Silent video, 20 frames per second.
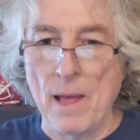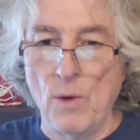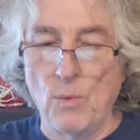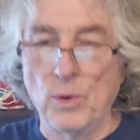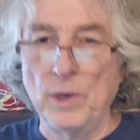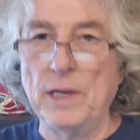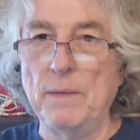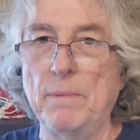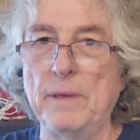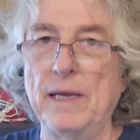
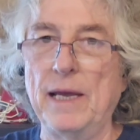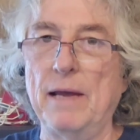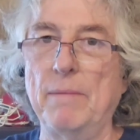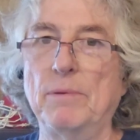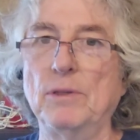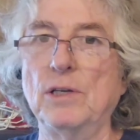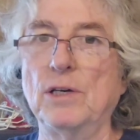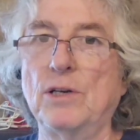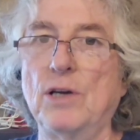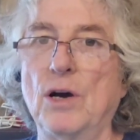would he be
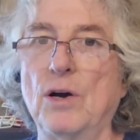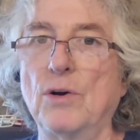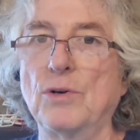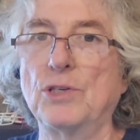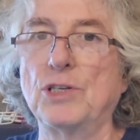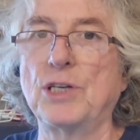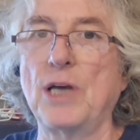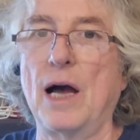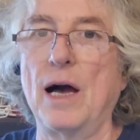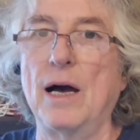able to
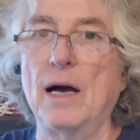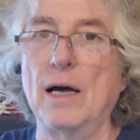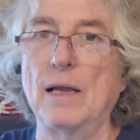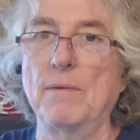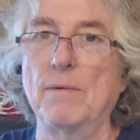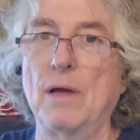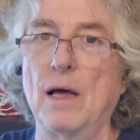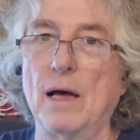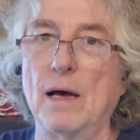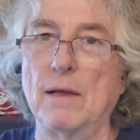coach
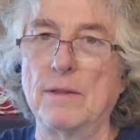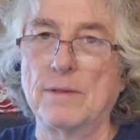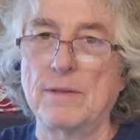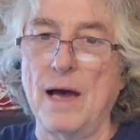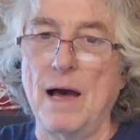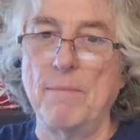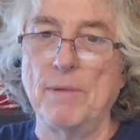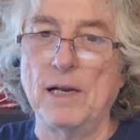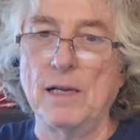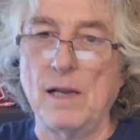on
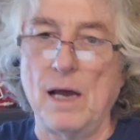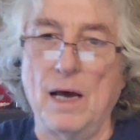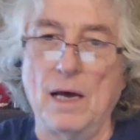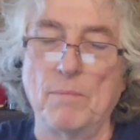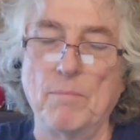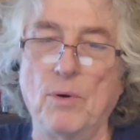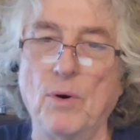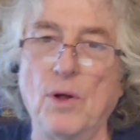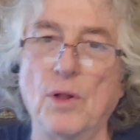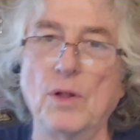dominant
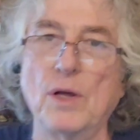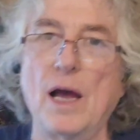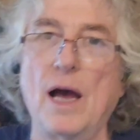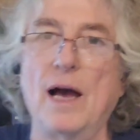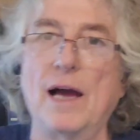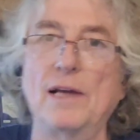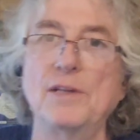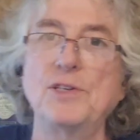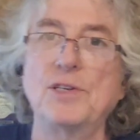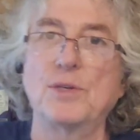on-ball
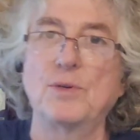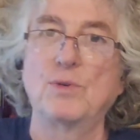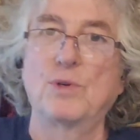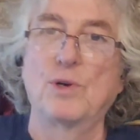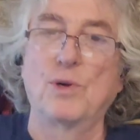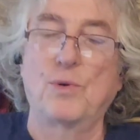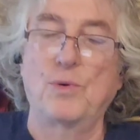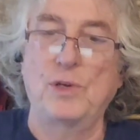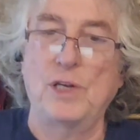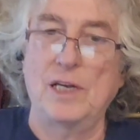guys who
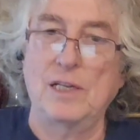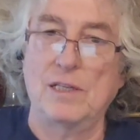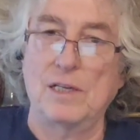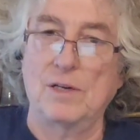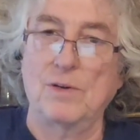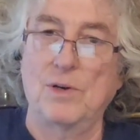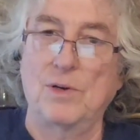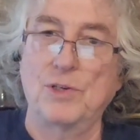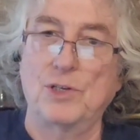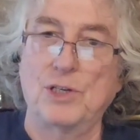can create
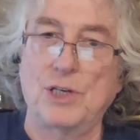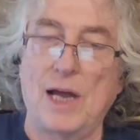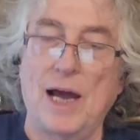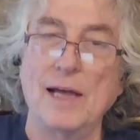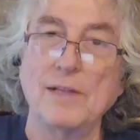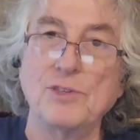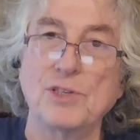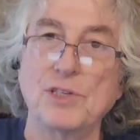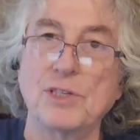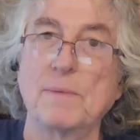their own
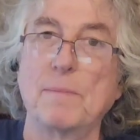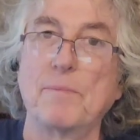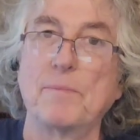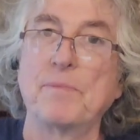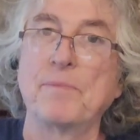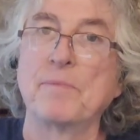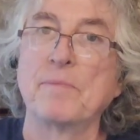shots?